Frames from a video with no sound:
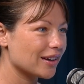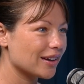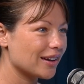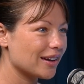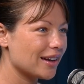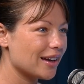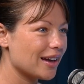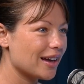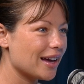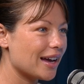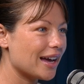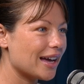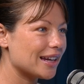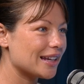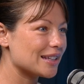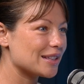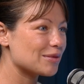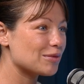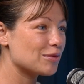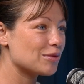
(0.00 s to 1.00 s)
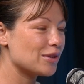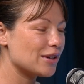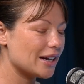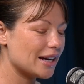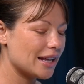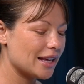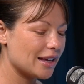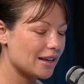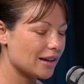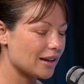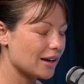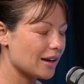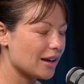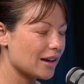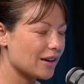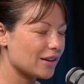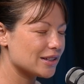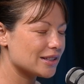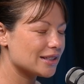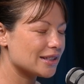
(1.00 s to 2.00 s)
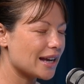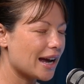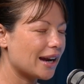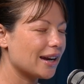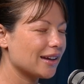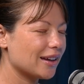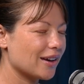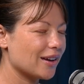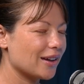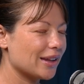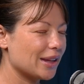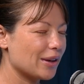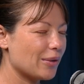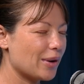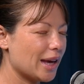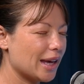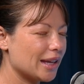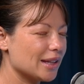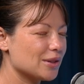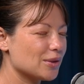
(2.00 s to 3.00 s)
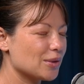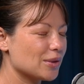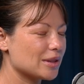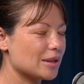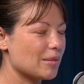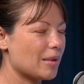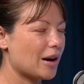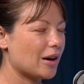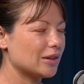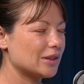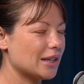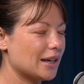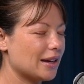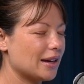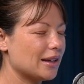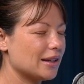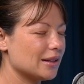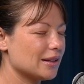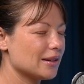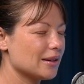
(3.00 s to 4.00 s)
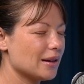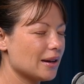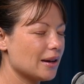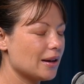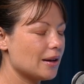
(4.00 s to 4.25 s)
And it's really delicate the way he talks about it. And